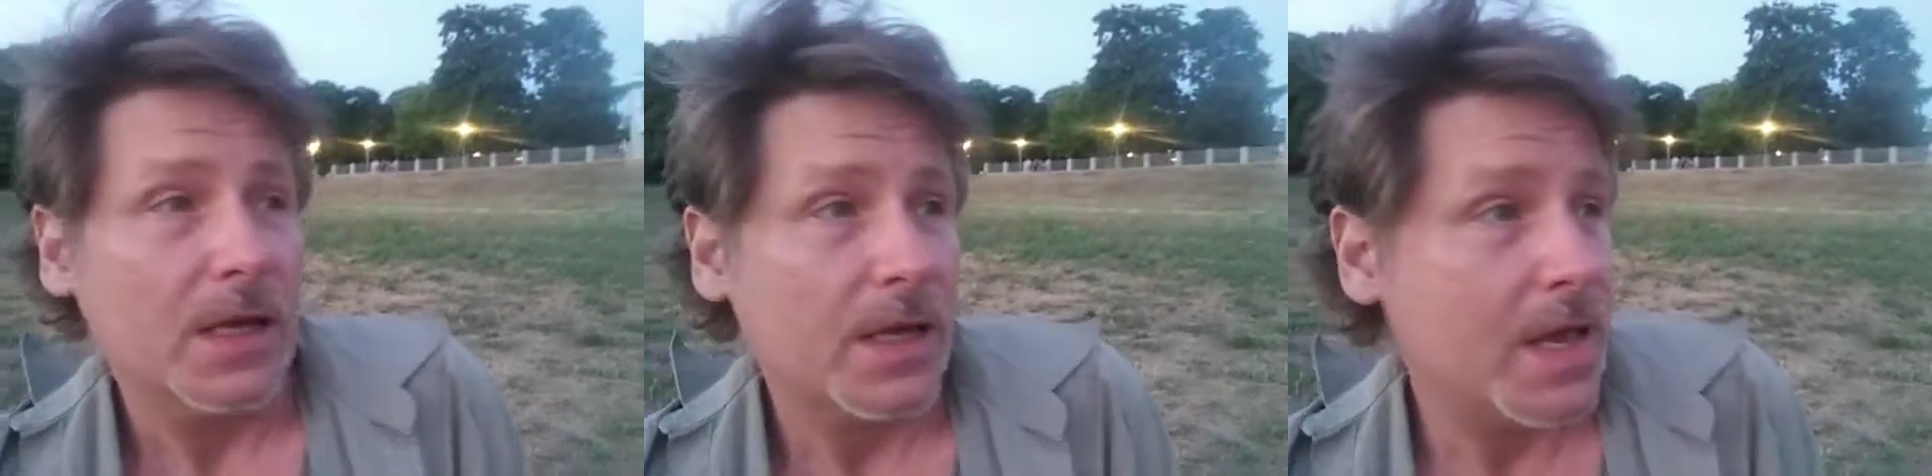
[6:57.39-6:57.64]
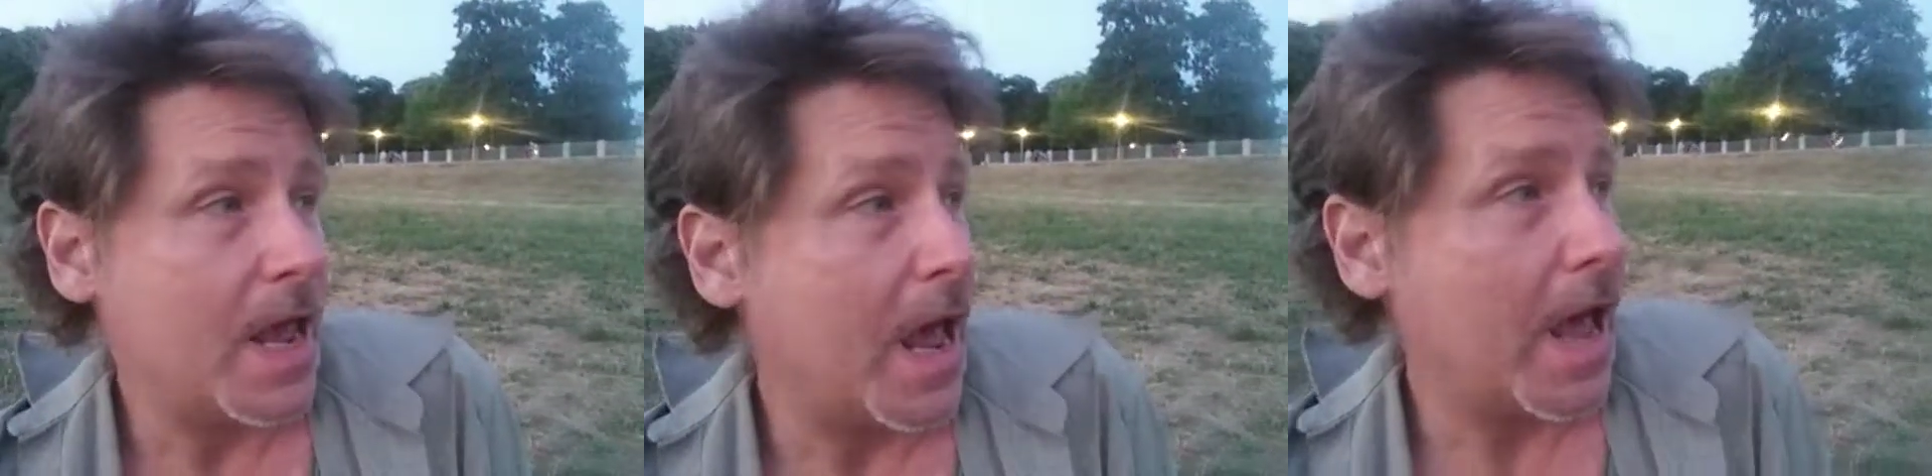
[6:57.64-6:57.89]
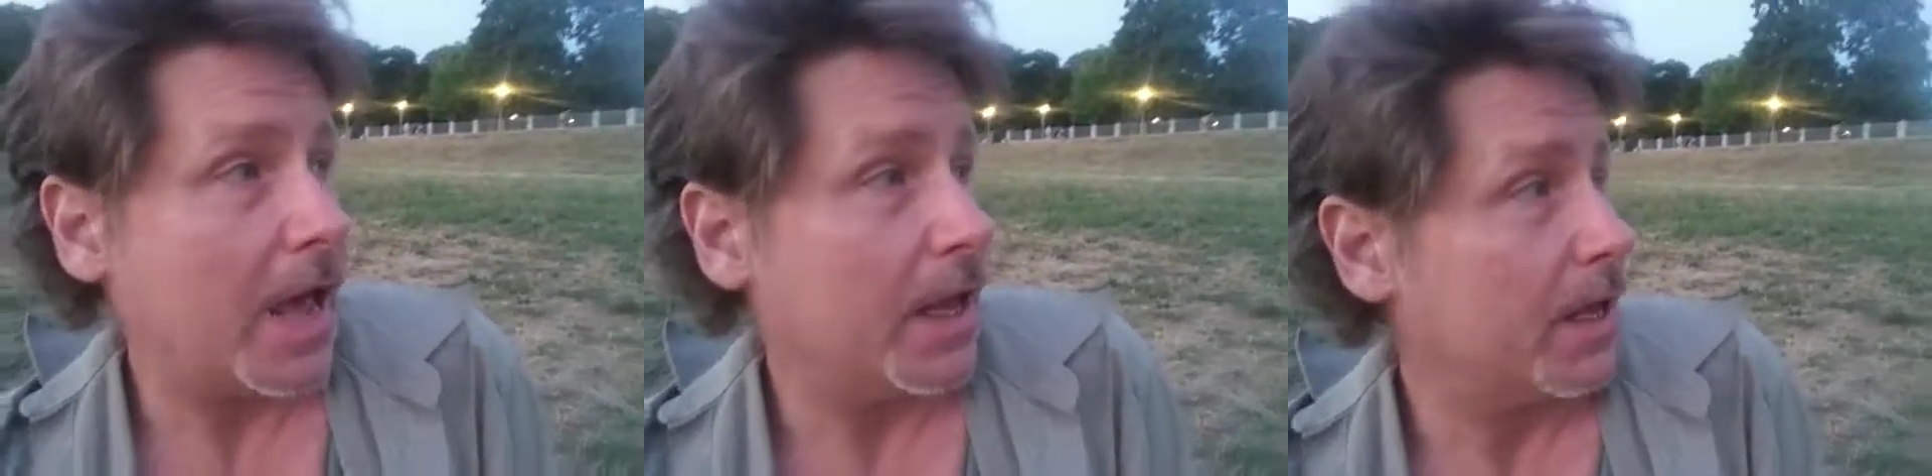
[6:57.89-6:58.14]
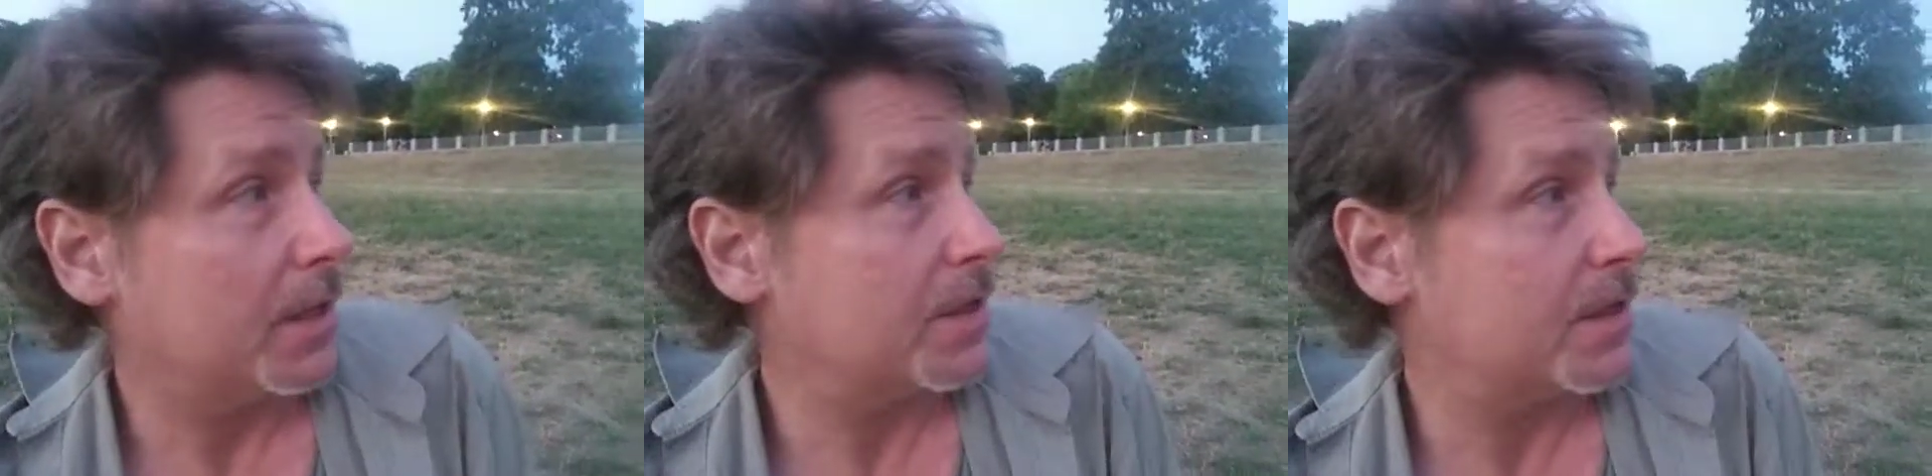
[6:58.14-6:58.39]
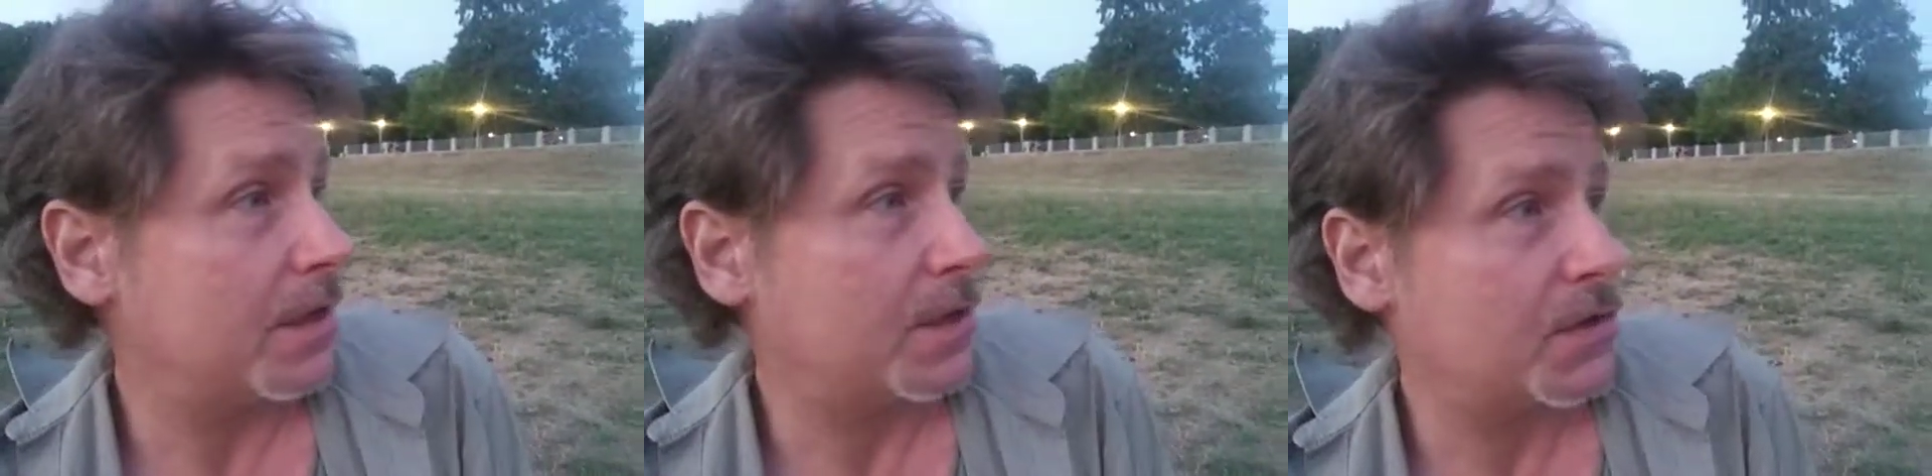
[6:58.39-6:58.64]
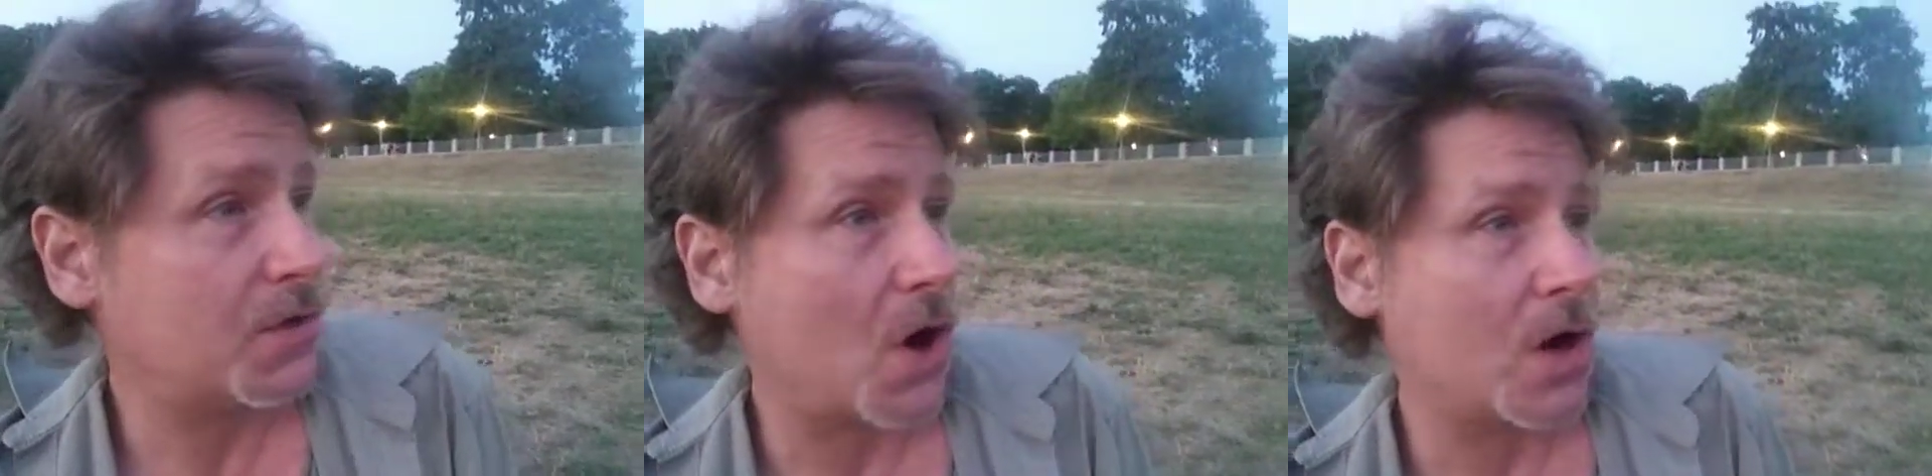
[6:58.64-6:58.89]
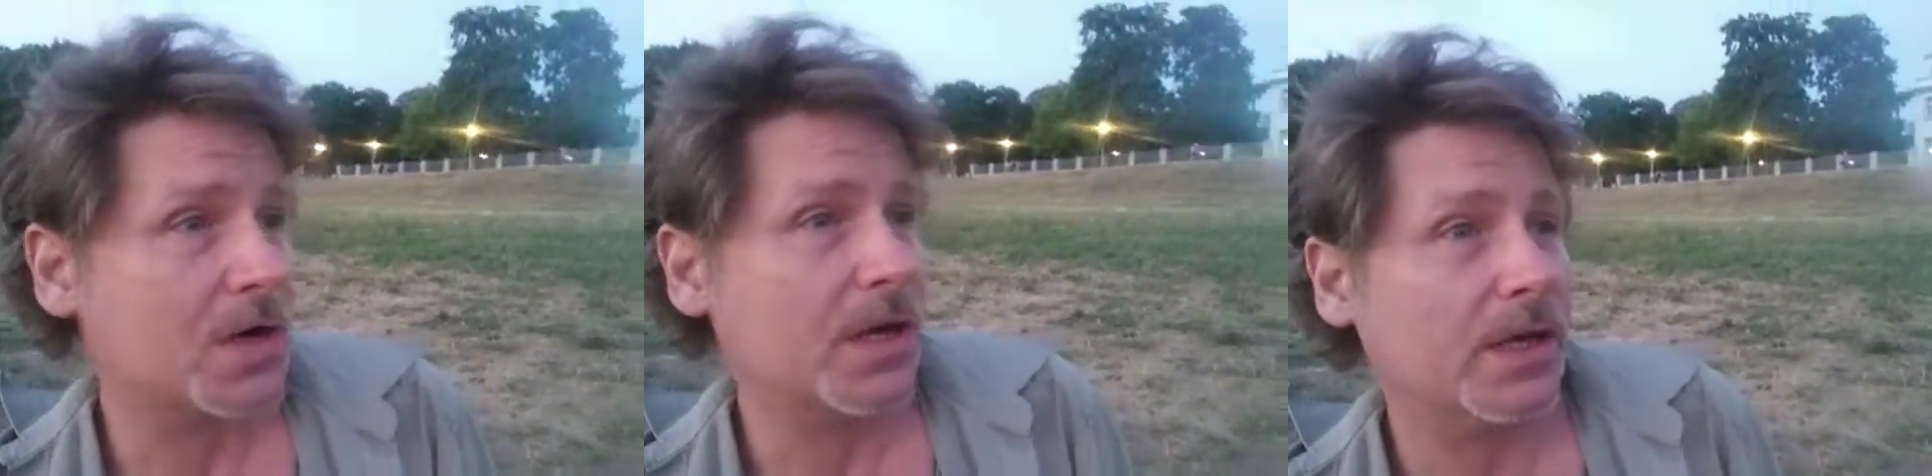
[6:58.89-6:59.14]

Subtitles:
yeah, it's starting